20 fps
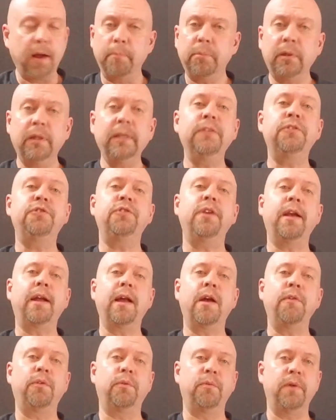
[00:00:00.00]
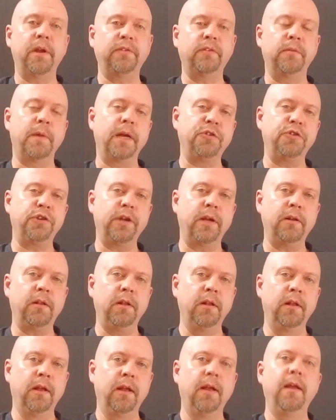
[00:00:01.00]
Please check out the rest of my
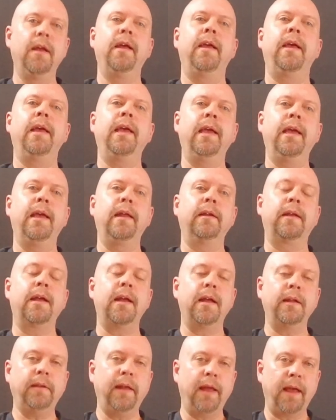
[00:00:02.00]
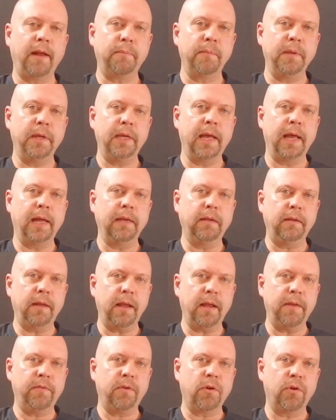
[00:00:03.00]
channel and contact me at
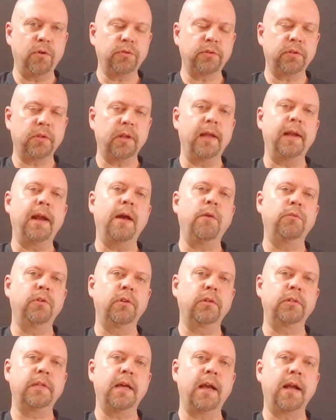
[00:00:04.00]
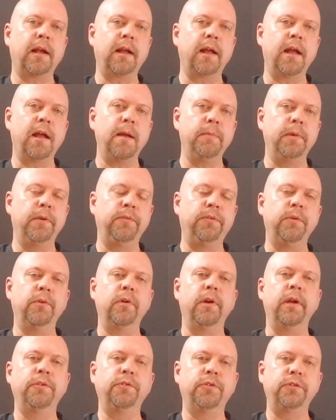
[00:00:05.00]
davekosla@outlook.com if you
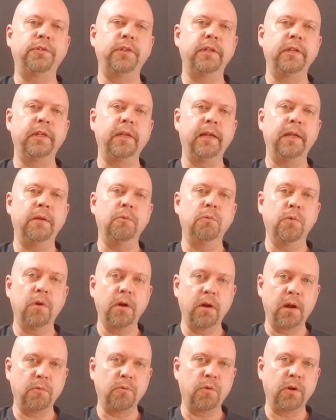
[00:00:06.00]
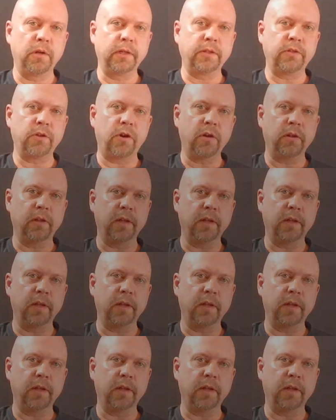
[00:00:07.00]
are interested in one-on-one guitar